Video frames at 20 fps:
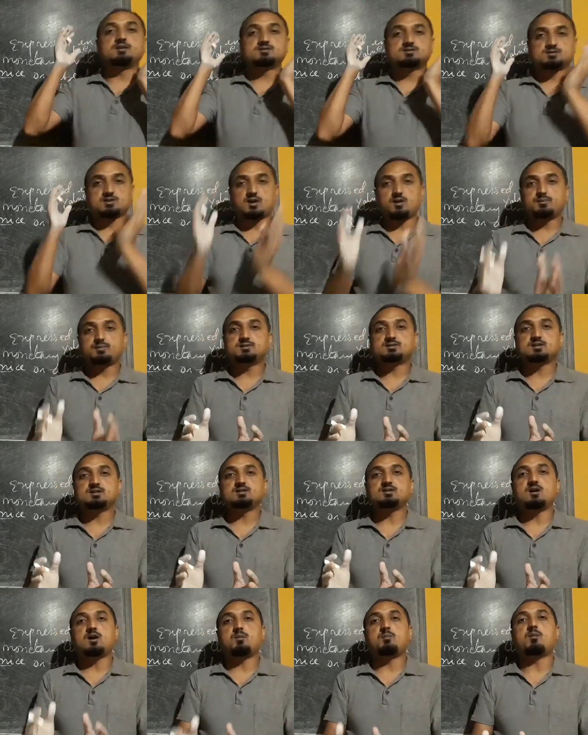
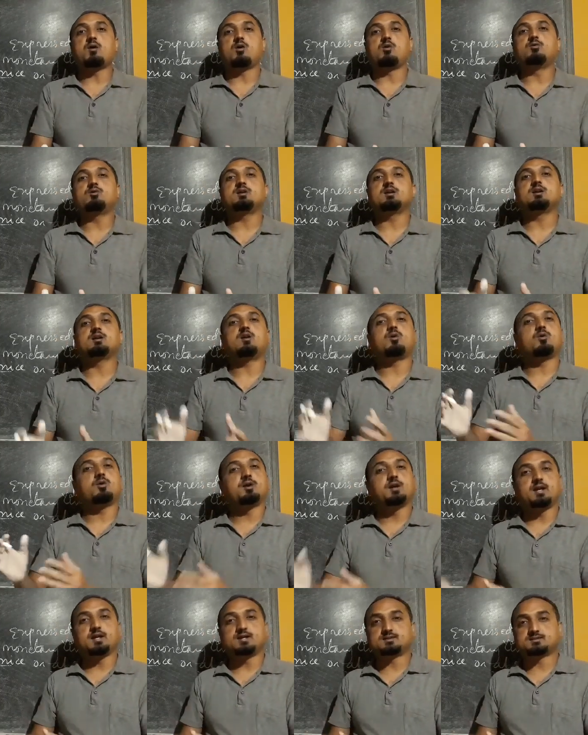sufficient amount in our
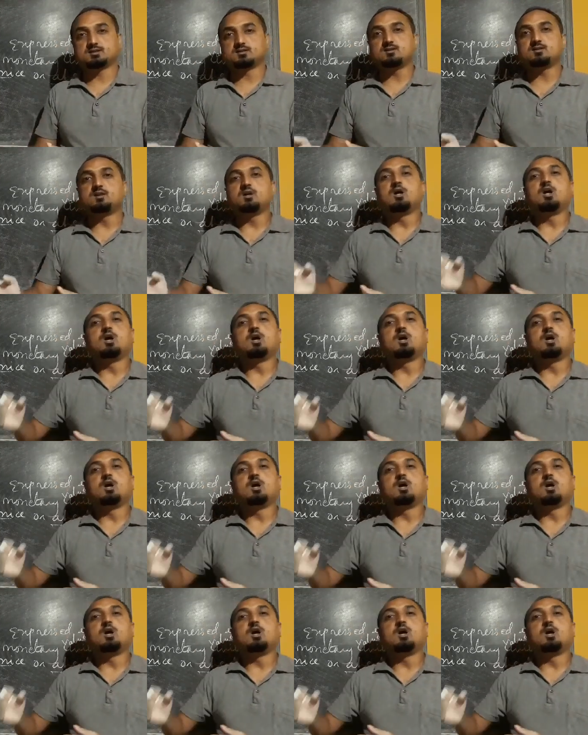nature,